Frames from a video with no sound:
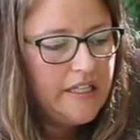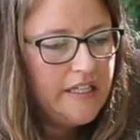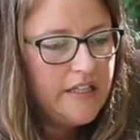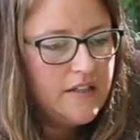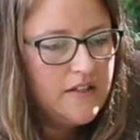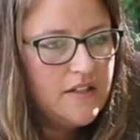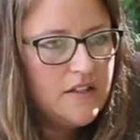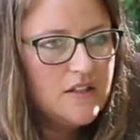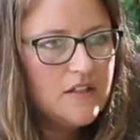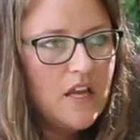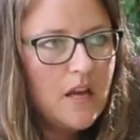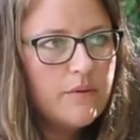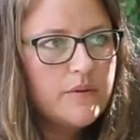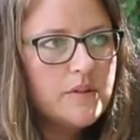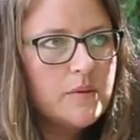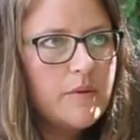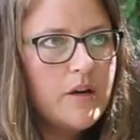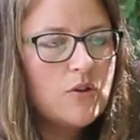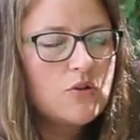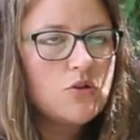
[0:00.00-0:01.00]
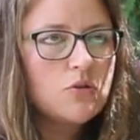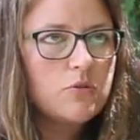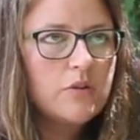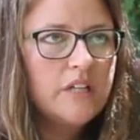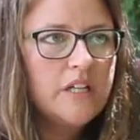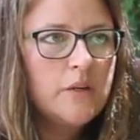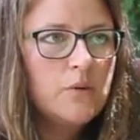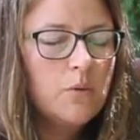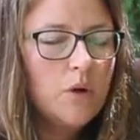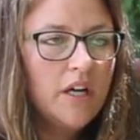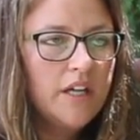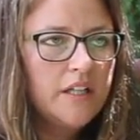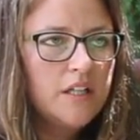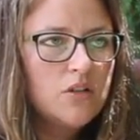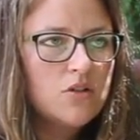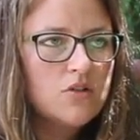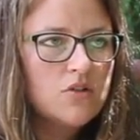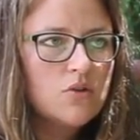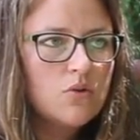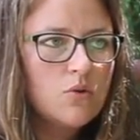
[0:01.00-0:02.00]
Since I was about 21
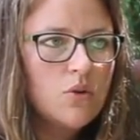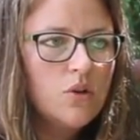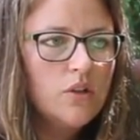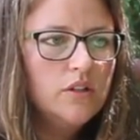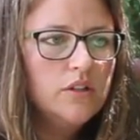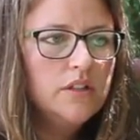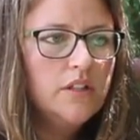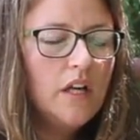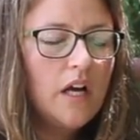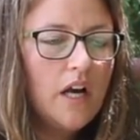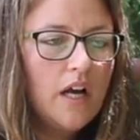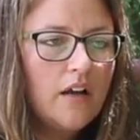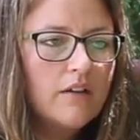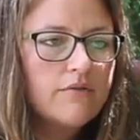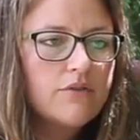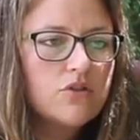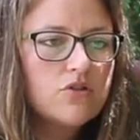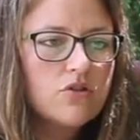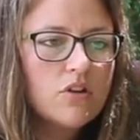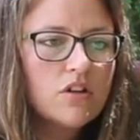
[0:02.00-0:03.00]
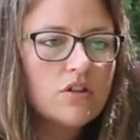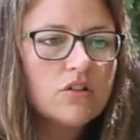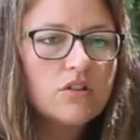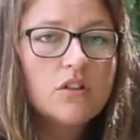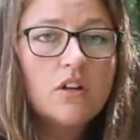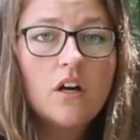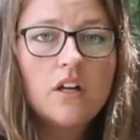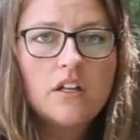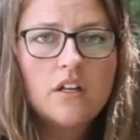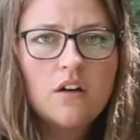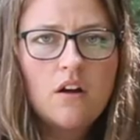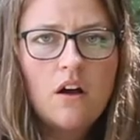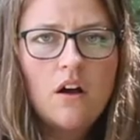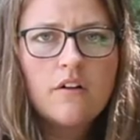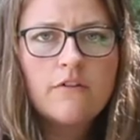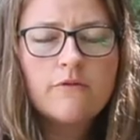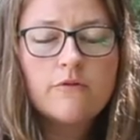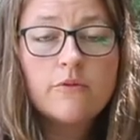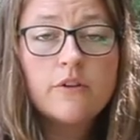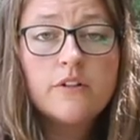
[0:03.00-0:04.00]
years old, I've struggled on and
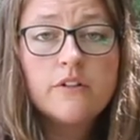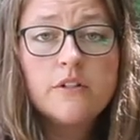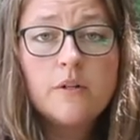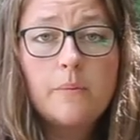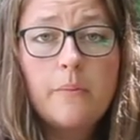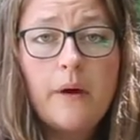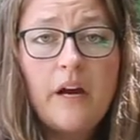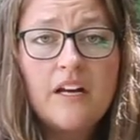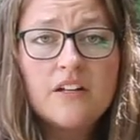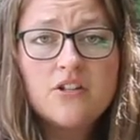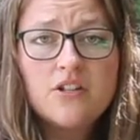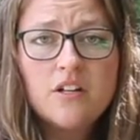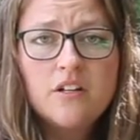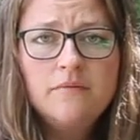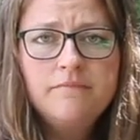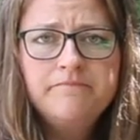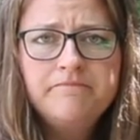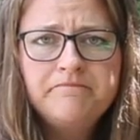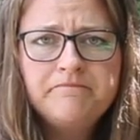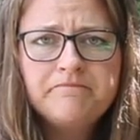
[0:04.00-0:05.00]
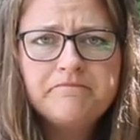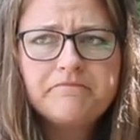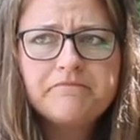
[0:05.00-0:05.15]
off with depression.